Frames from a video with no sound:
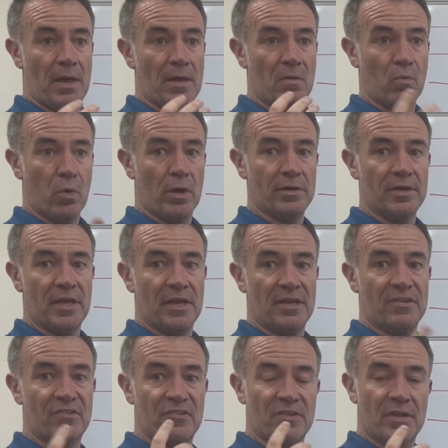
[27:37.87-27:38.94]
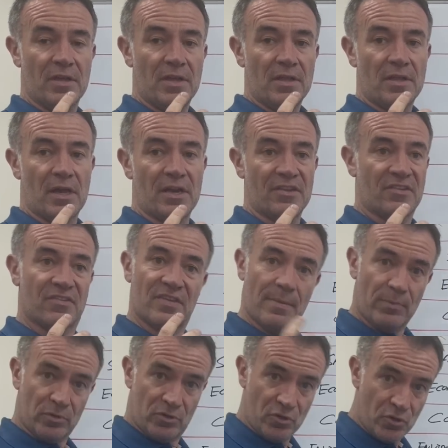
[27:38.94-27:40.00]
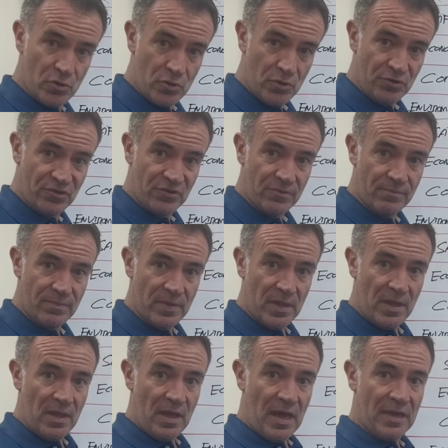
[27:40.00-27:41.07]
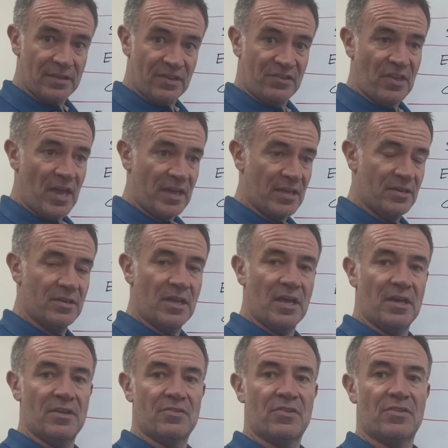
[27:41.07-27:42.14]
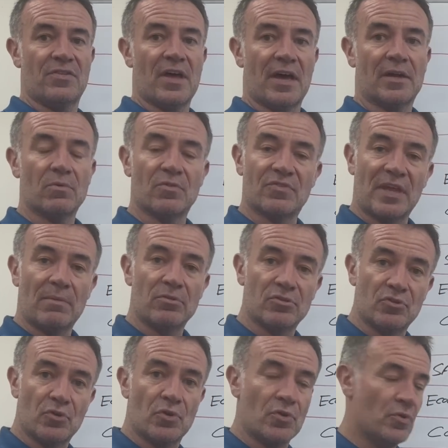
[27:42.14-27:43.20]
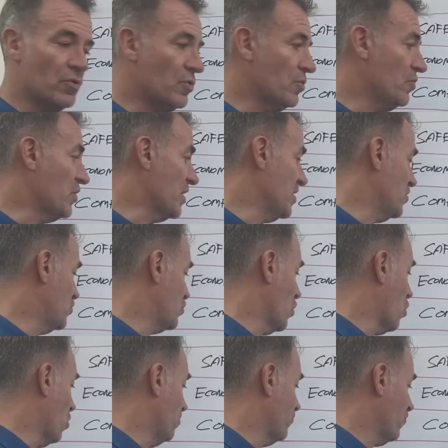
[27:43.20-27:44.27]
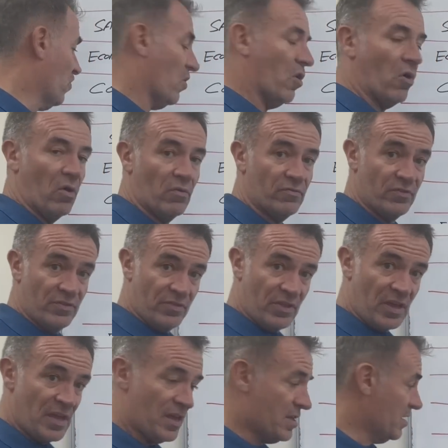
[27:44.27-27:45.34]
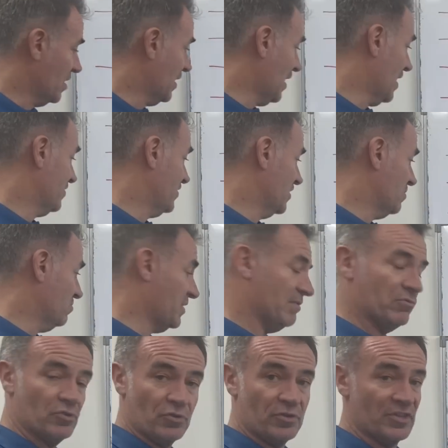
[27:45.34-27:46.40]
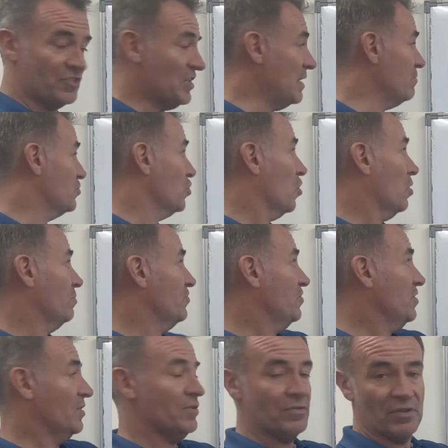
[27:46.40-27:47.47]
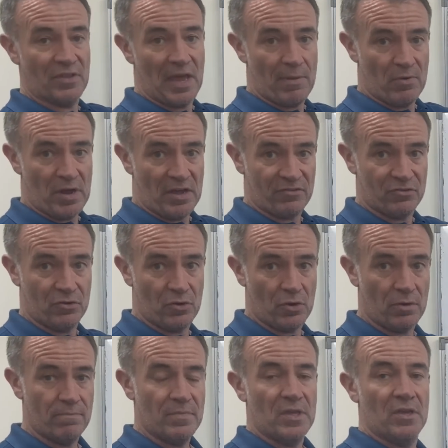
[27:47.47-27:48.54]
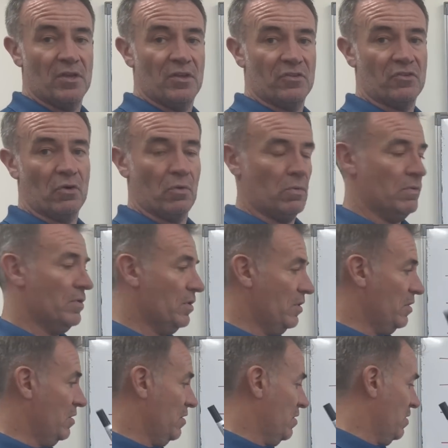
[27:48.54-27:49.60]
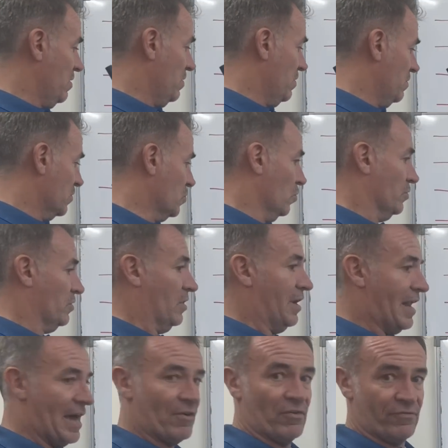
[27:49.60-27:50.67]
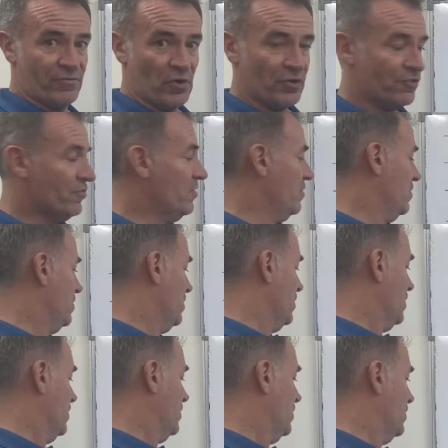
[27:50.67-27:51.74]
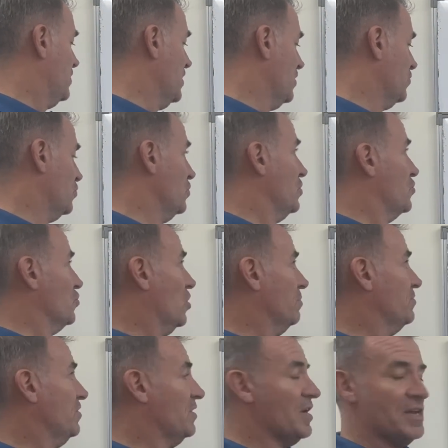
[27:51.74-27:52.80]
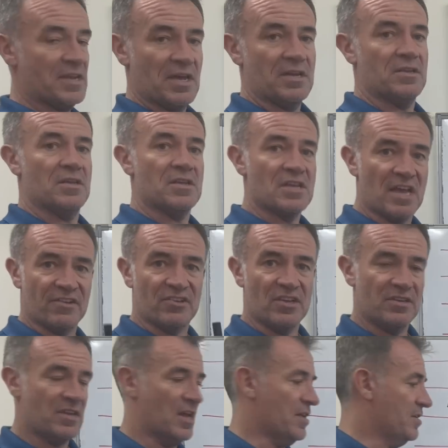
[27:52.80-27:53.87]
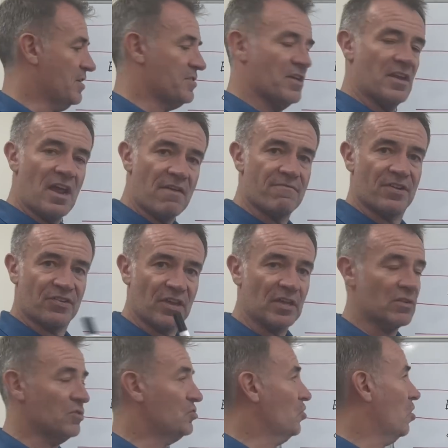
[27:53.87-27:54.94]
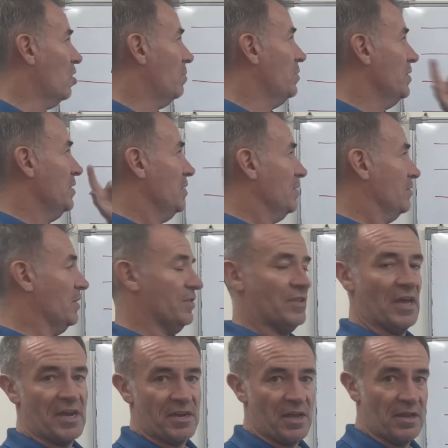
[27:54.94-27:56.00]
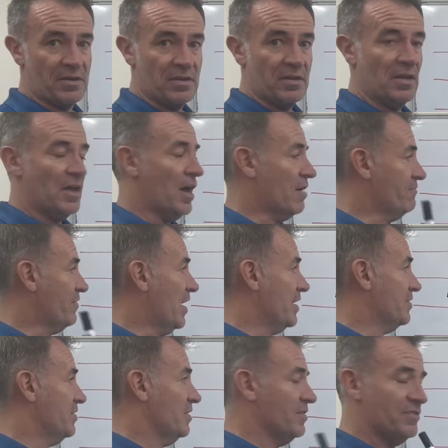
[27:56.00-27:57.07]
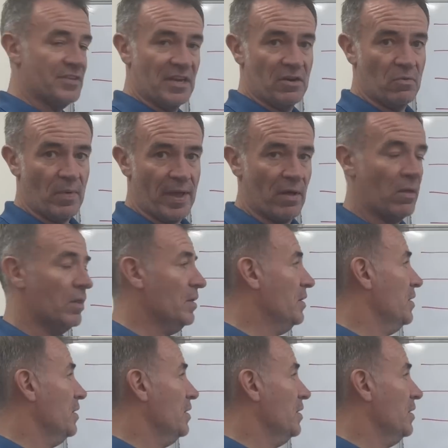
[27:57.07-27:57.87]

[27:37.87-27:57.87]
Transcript: One is that it's simple to use, and the second is that it was able to do the jobs of the classics. It was able to do the same jobs that they were asked to do. So, going to the latter first, did it do the jobs that they did? Yes, it did. It did every single job that they did. In fact, did it well.